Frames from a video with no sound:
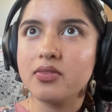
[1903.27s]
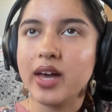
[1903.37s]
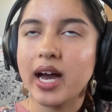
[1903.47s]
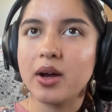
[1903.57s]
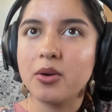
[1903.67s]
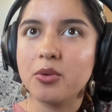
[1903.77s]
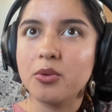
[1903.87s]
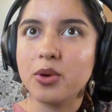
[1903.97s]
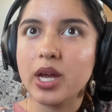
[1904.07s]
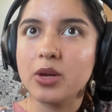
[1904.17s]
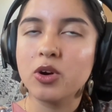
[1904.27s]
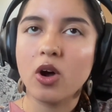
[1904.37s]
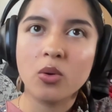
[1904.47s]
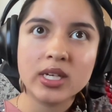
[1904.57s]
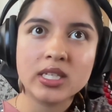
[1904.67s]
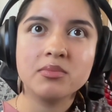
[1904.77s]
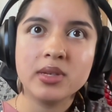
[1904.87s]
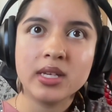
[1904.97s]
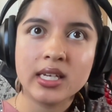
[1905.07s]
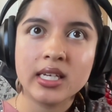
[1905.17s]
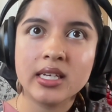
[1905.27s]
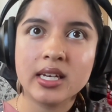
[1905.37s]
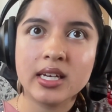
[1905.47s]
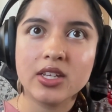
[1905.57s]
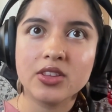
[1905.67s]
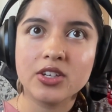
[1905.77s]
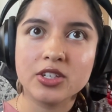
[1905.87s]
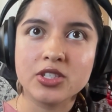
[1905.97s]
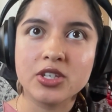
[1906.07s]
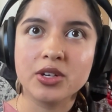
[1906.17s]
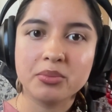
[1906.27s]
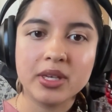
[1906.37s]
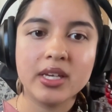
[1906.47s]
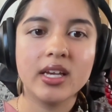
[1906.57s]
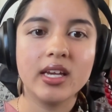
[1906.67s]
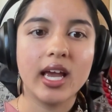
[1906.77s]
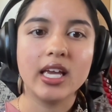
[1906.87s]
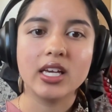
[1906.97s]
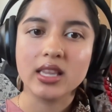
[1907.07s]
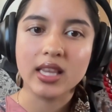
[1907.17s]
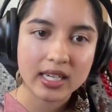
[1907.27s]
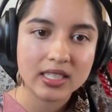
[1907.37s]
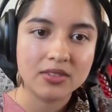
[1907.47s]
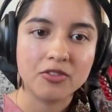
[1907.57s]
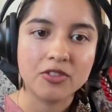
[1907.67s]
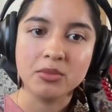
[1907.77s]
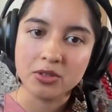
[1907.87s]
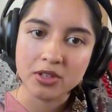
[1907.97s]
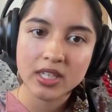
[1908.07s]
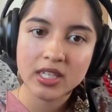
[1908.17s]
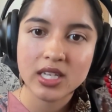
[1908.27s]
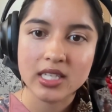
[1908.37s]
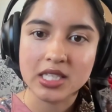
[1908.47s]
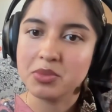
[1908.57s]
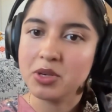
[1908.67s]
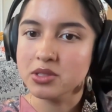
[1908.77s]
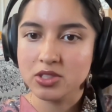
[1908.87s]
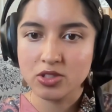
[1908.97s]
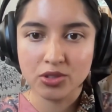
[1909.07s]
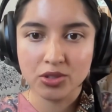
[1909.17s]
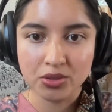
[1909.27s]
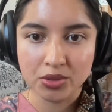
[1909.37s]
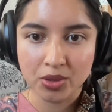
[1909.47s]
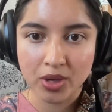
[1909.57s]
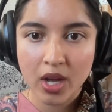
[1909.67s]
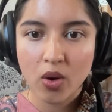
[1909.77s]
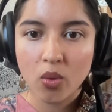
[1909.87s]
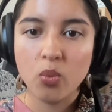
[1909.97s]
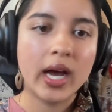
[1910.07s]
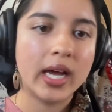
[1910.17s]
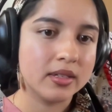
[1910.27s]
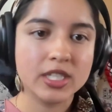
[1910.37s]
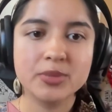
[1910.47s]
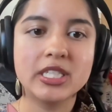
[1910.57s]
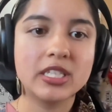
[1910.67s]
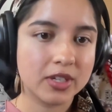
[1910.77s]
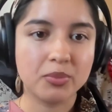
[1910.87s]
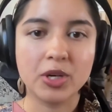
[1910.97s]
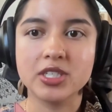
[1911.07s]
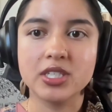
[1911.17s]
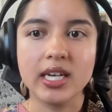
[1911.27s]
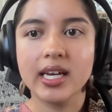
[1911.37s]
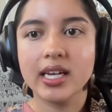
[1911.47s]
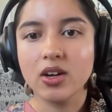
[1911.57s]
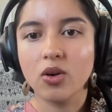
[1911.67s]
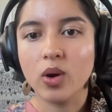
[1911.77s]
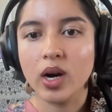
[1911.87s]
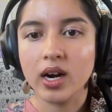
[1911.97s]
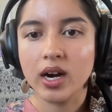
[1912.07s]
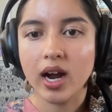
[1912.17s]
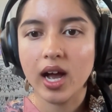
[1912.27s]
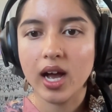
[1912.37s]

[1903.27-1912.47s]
that it would always mean there's going to be a collective of communities as opposed to one specific person or